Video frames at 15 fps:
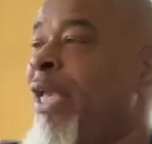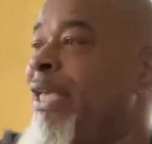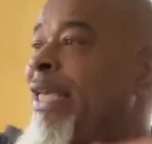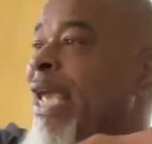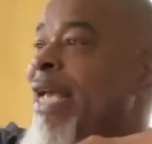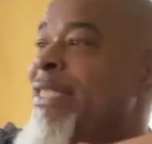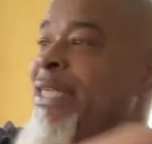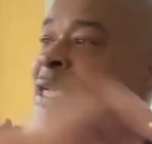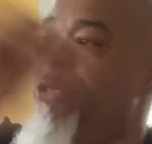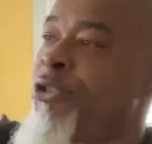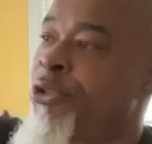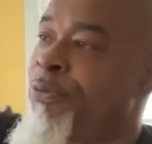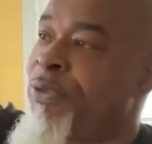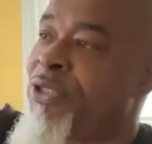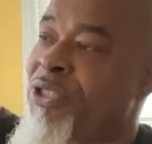Yes, here's
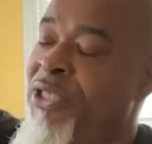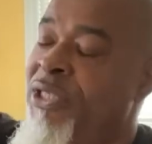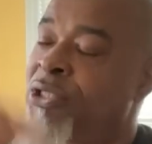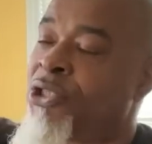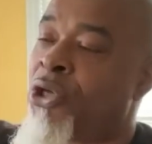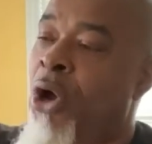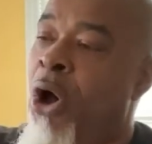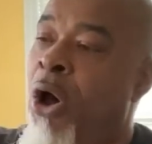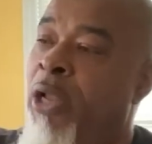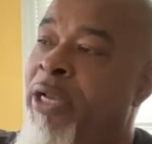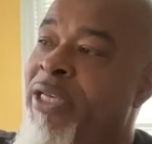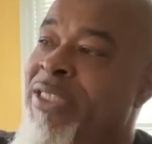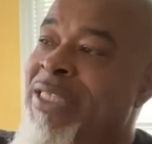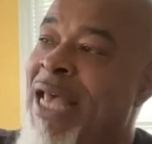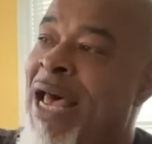the receipts to all of
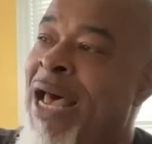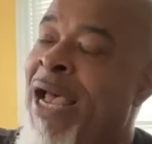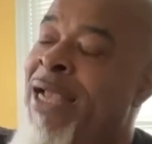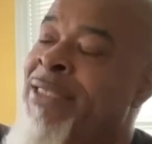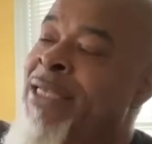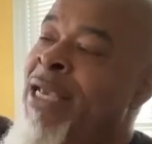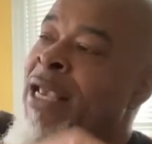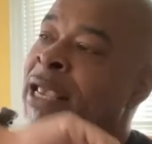the signs.